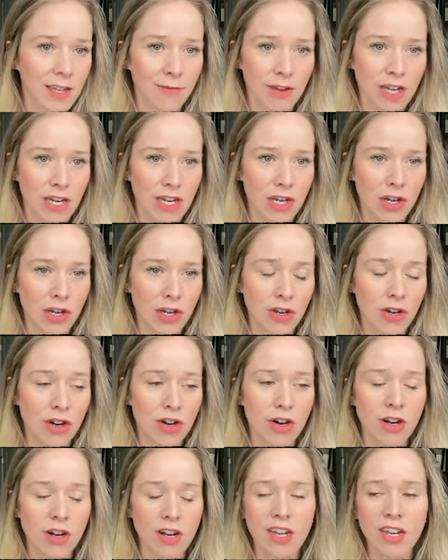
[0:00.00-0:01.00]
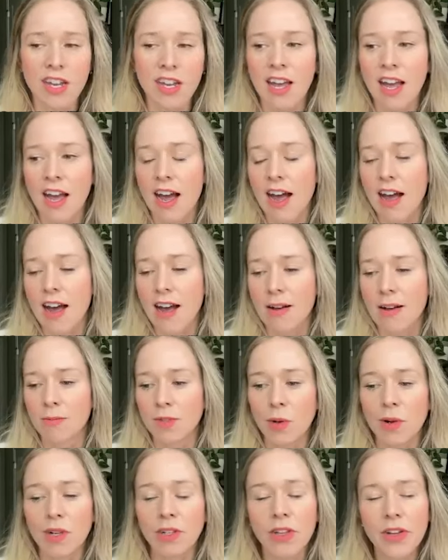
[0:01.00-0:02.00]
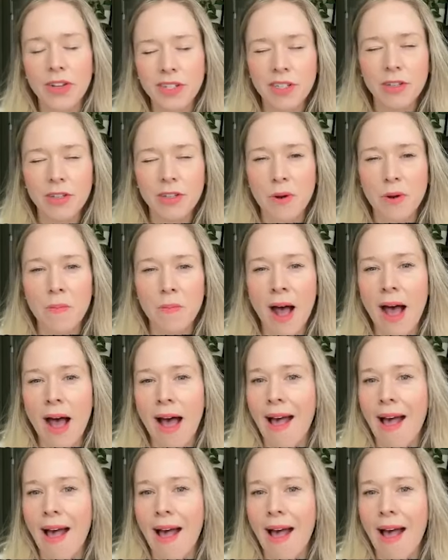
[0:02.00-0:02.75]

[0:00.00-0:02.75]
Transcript: living in New York. So I learned a little bit about